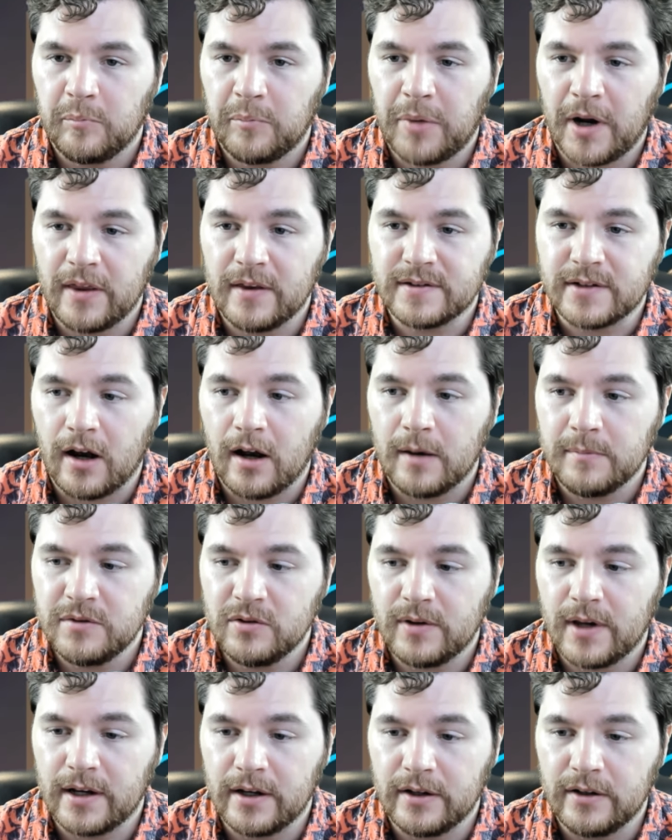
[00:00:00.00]
by the time
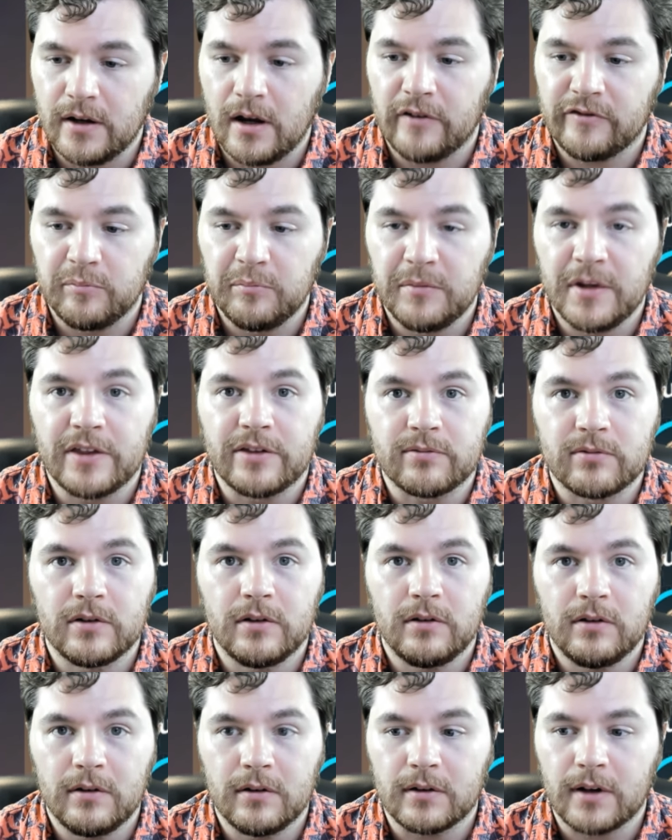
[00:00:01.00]
you get enough
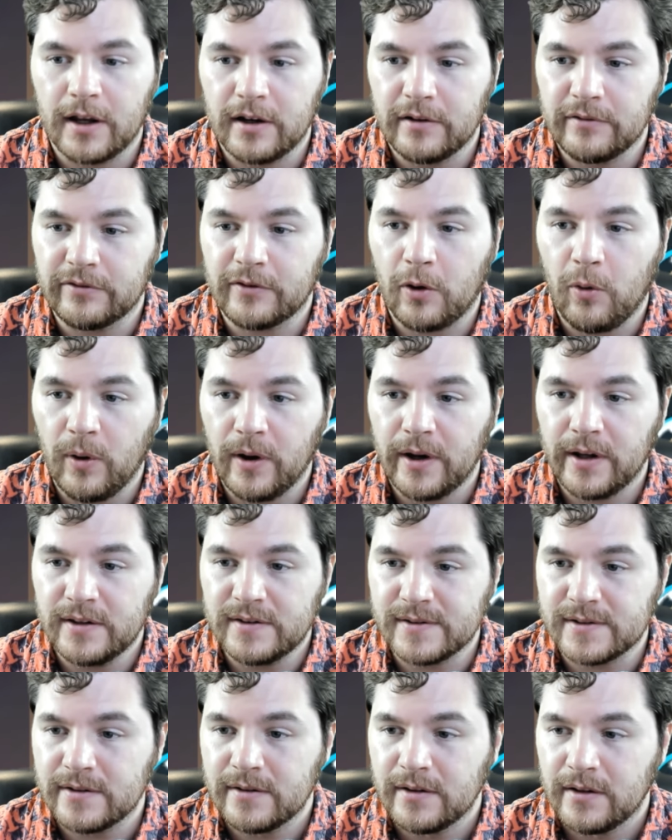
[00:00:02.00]
Mithril kind of
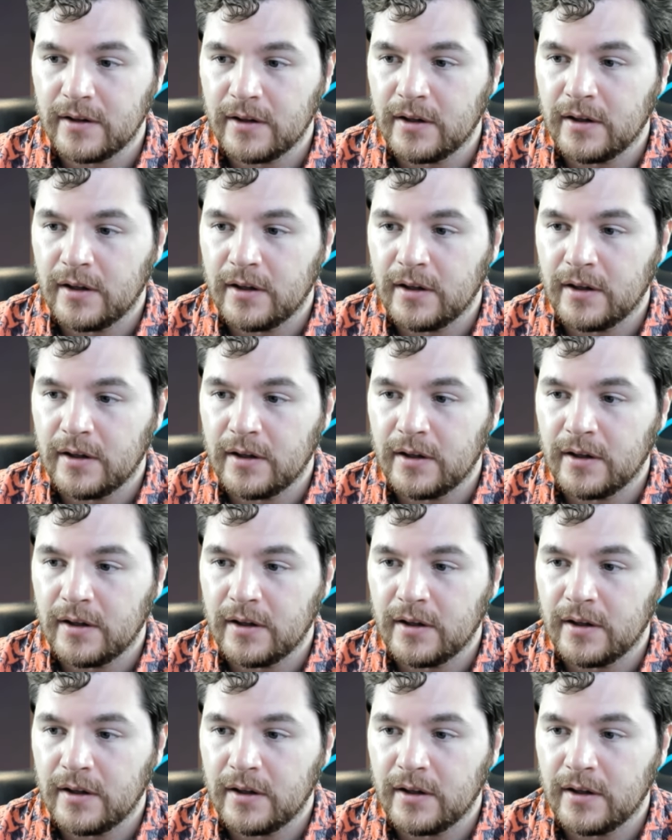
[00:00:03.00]
coins,